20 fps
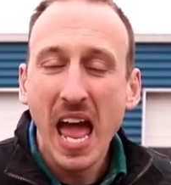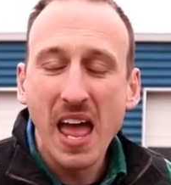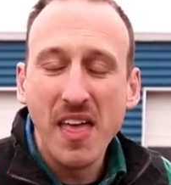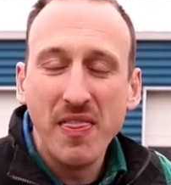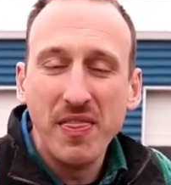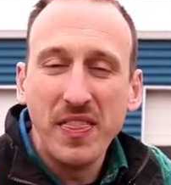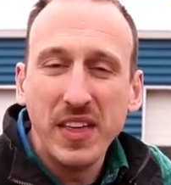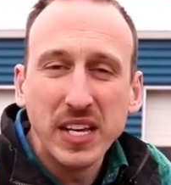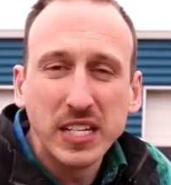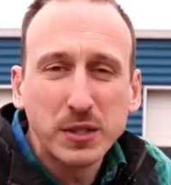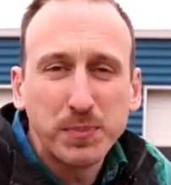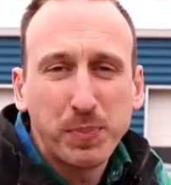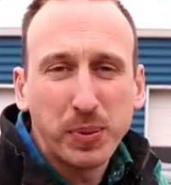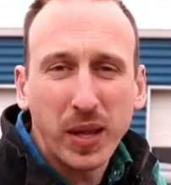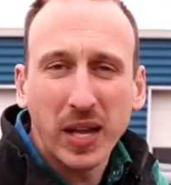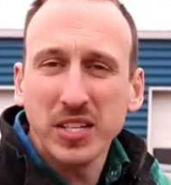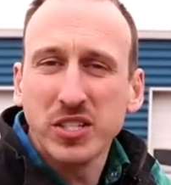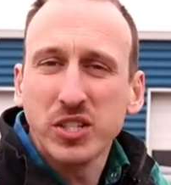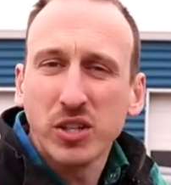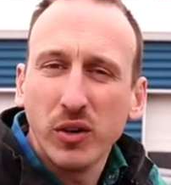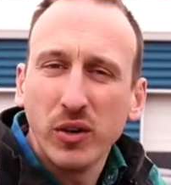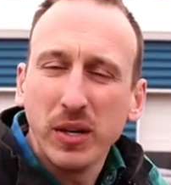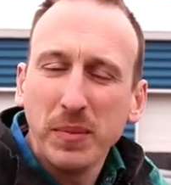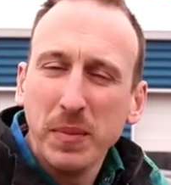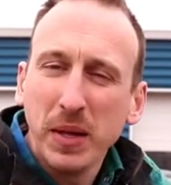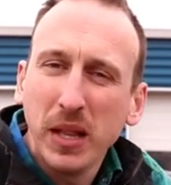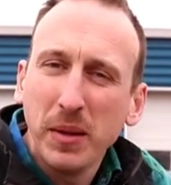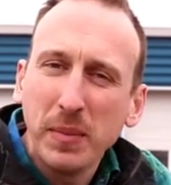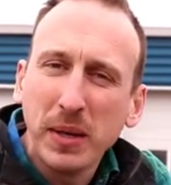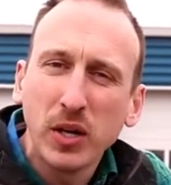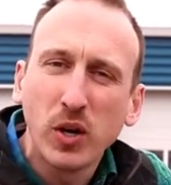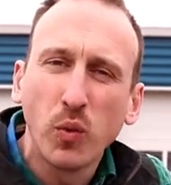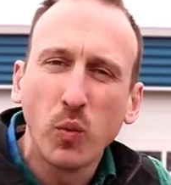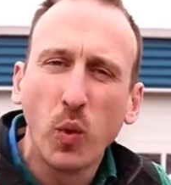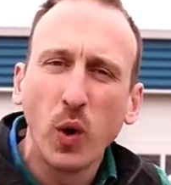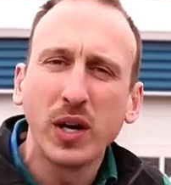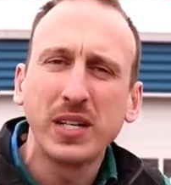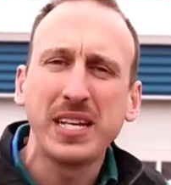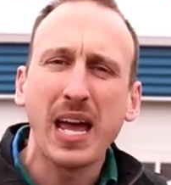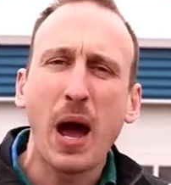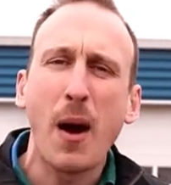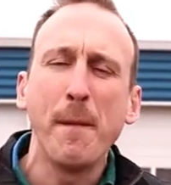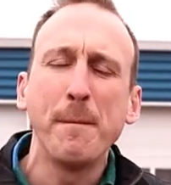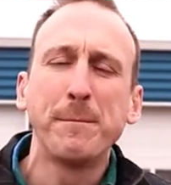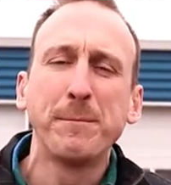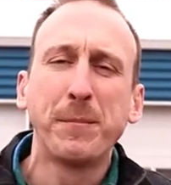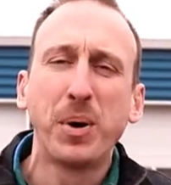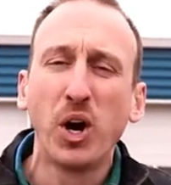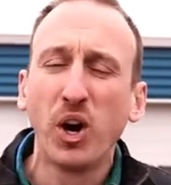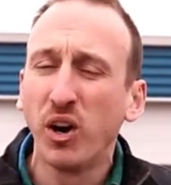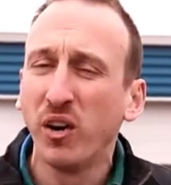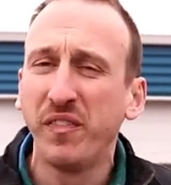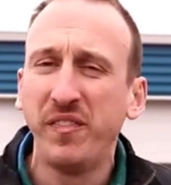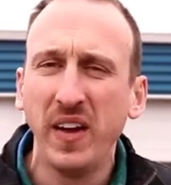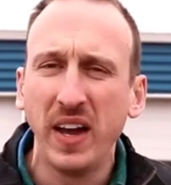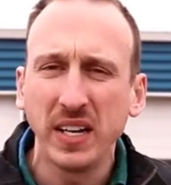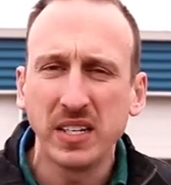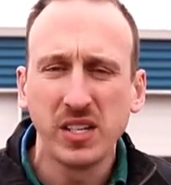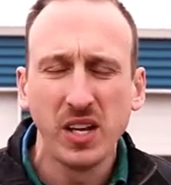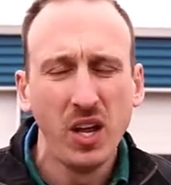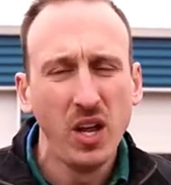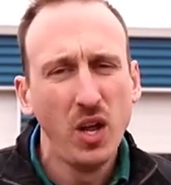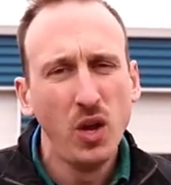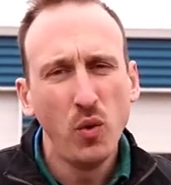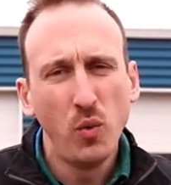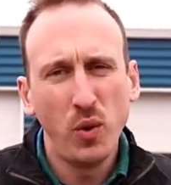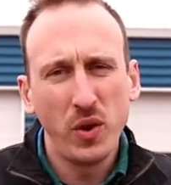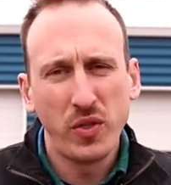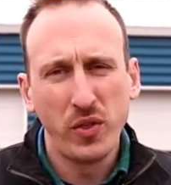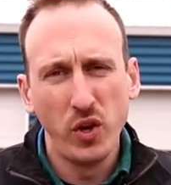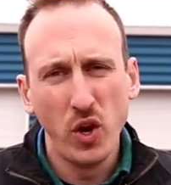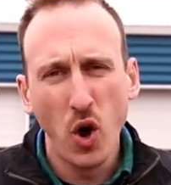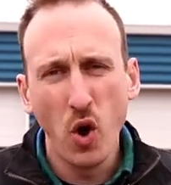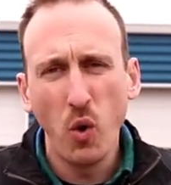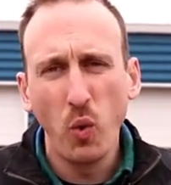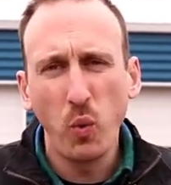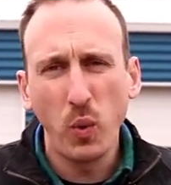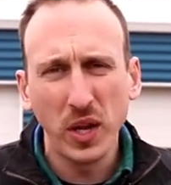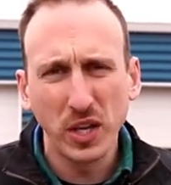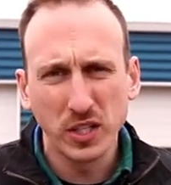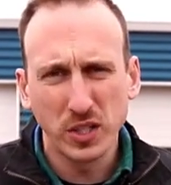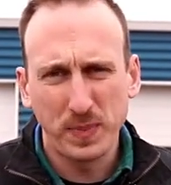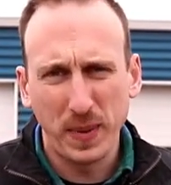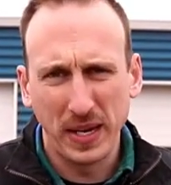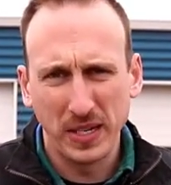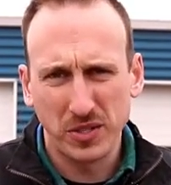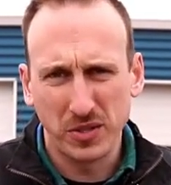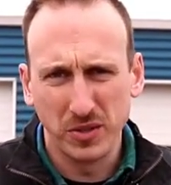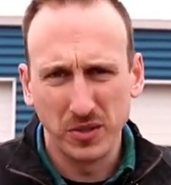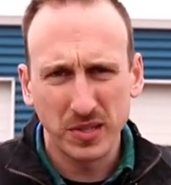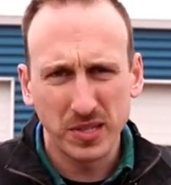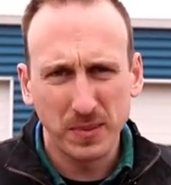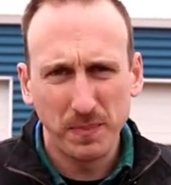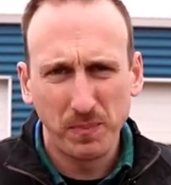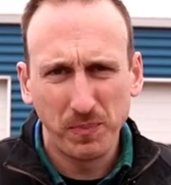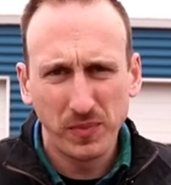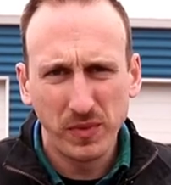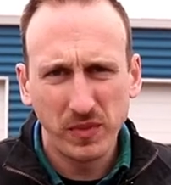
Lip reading: and this plus 30mm worked out perfect with no wheel spacers.